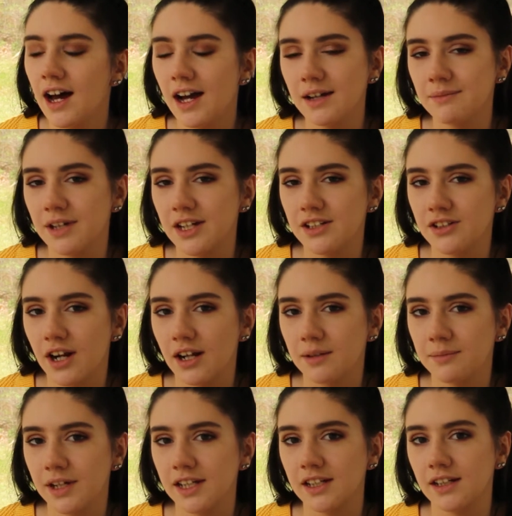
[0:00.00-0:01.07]
I may try to
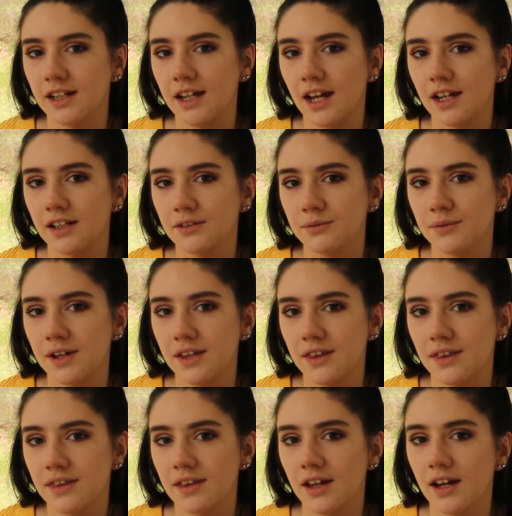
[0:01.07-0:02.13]
make it again with,
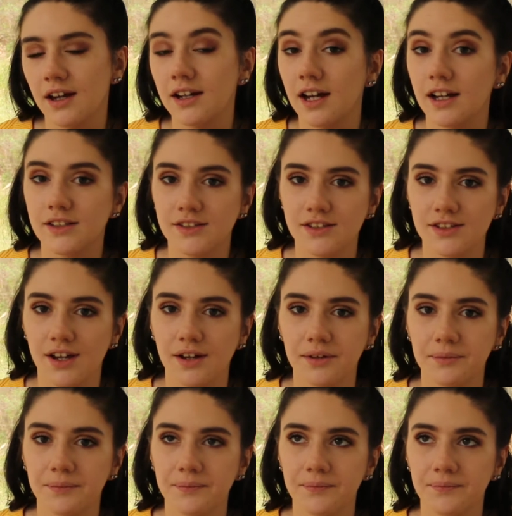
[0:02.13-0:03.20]

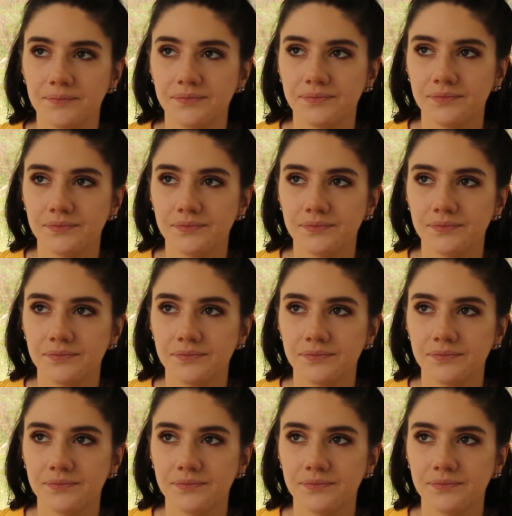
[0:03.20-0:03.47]
some